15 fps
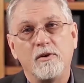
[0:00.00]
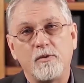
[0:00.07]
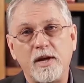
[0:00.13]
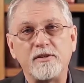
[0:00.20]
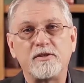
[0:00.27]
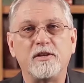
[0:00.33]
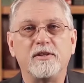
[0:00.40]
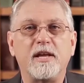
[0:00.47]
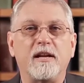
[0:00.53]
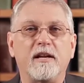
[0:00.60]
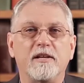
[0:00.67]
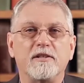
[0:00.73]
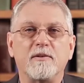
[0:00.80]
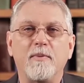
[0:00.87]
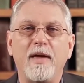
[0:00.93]

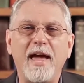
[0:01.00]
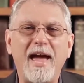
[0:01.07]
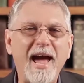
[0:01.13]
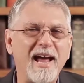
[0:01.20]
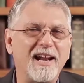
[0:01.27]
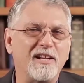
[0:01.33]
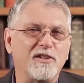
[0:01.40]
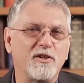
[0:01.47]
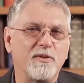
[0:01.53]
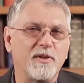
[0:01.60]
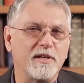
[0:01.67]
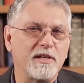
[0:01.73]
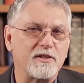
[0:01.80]
Transcendentalism added to the